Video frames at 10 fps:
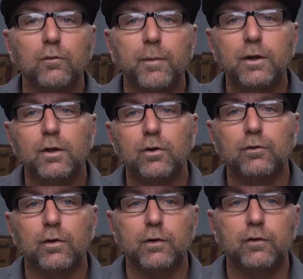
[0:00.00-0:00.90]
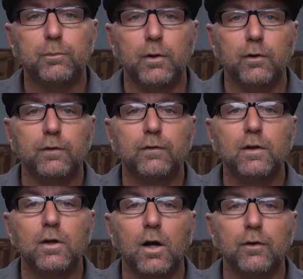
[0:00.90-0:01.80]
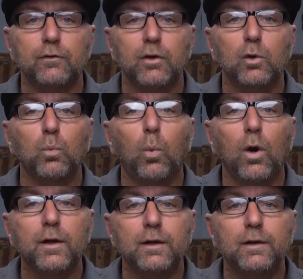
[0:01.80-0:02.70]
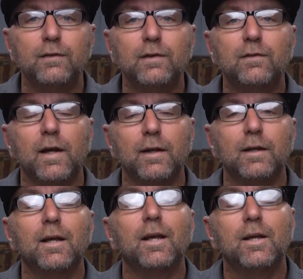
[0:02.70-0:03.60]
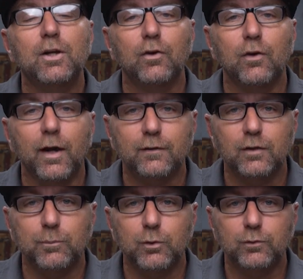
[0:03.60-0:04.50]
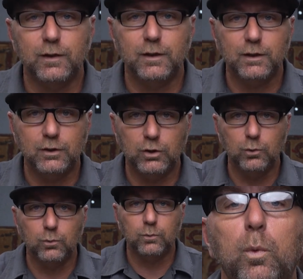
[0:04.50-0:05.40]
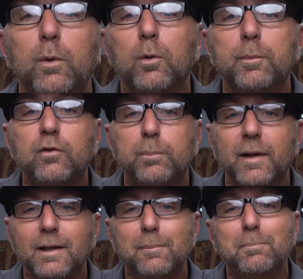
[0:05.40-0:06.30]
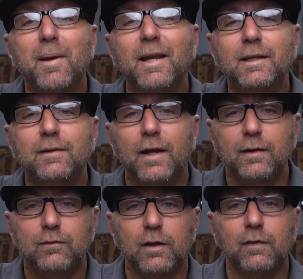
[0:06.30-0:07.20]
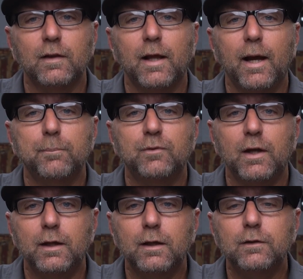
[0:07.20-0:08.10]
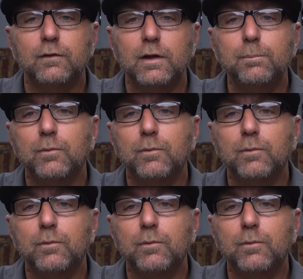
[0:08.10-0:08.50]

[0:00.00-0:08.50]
of my years of experience and knowledge in one easy setting here at WTDU. We will be spending many days in the lab taking a deep